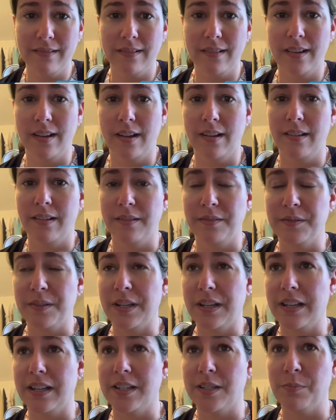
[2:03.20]
Uh,
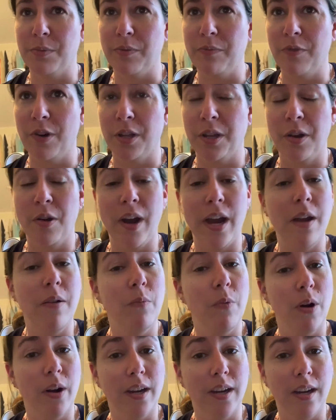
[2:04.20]
it has been really great
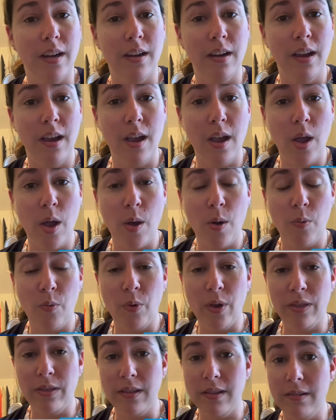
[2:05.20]
working
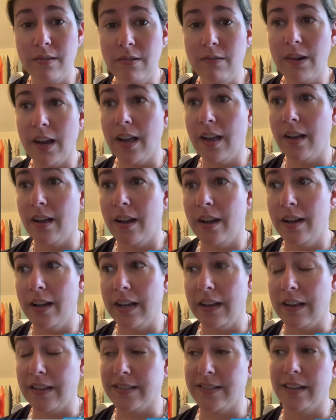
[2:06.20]
with you uh,
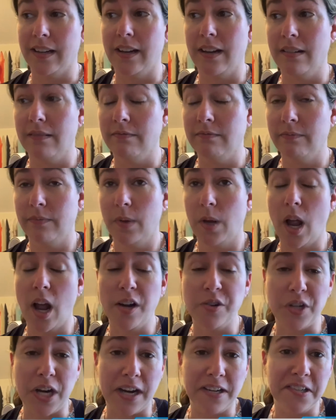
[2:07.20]
as a
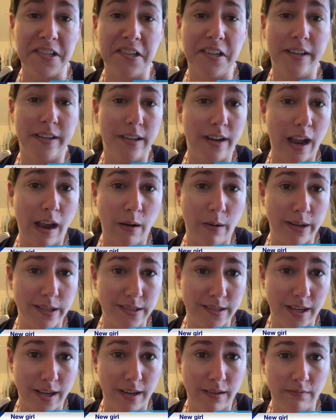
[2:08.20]
contractor and now
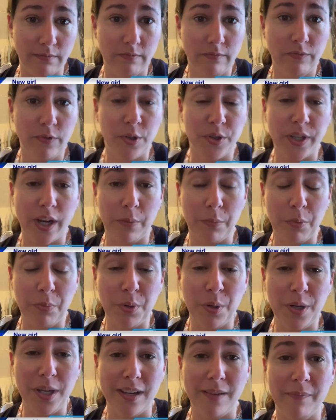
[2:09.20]
as a full-time
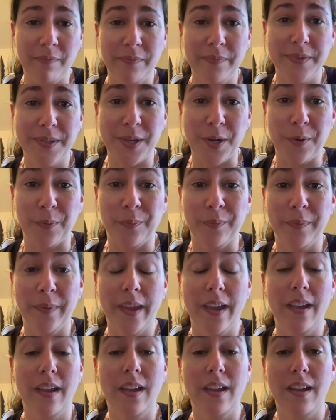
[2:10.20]
employee. So
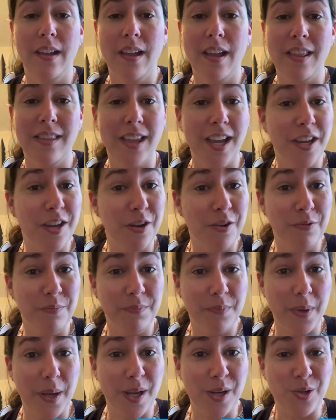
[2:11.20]
thank you.
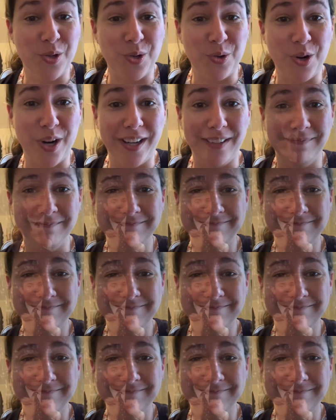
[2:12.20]
Enjoy.